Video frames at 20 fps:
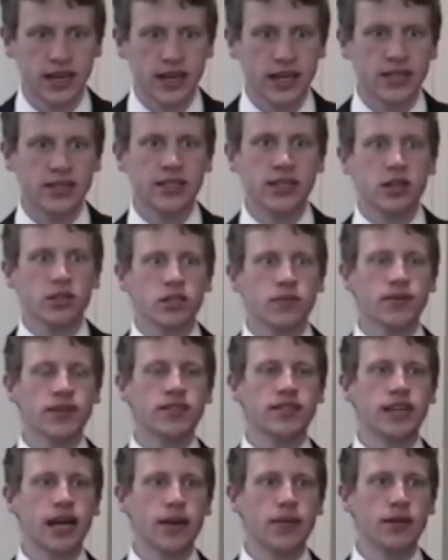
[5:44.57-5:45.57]
It's the ultimate
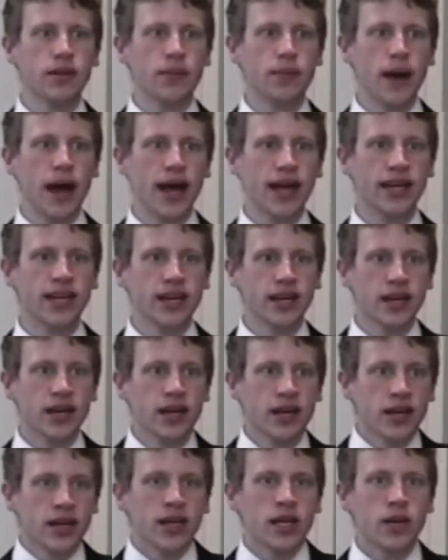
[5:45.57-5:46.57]
stab in the back.
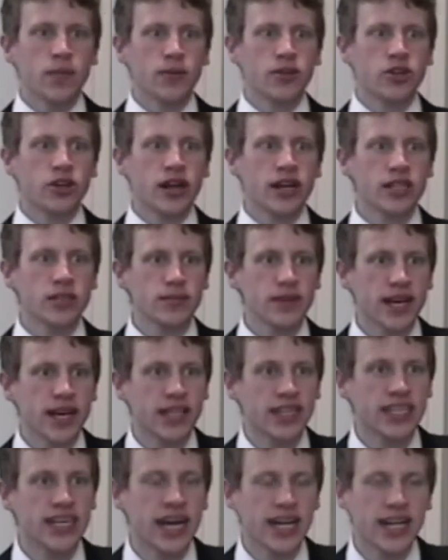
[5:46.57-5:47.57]
He betrays me
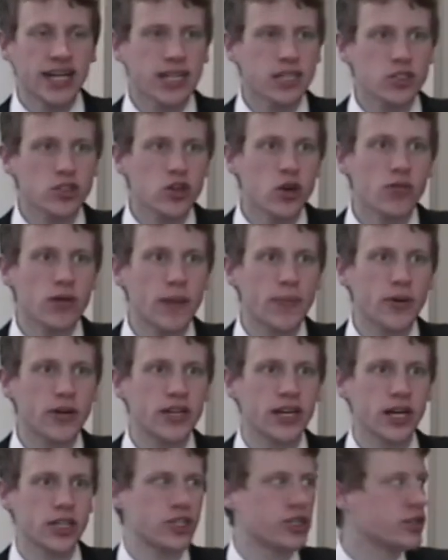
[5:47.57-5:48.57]
yet again and gets no
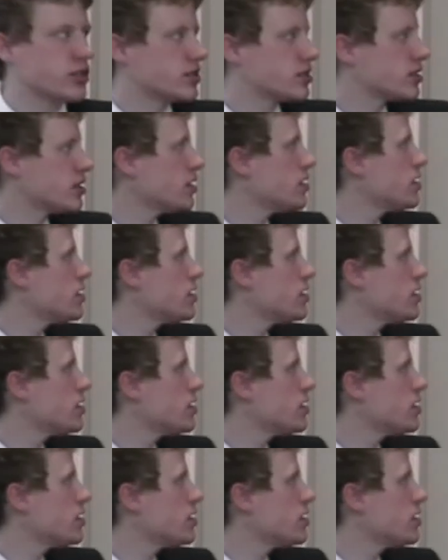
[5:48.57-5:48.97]
repercussions.